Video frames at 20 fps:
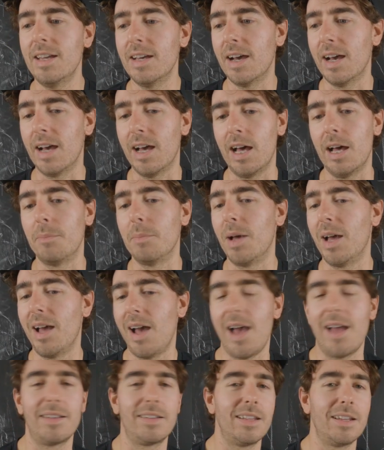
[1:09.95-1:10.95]

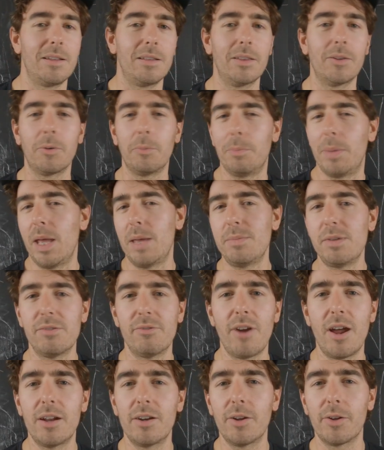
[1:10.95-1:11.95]
I did a little baby
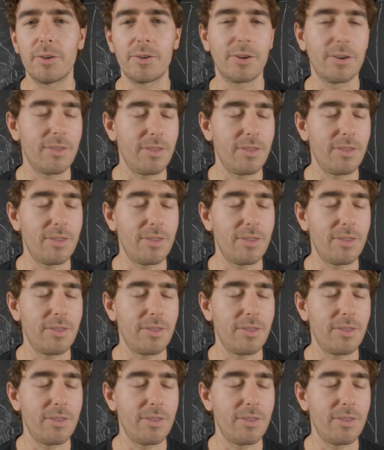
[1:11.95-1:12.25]
run earlier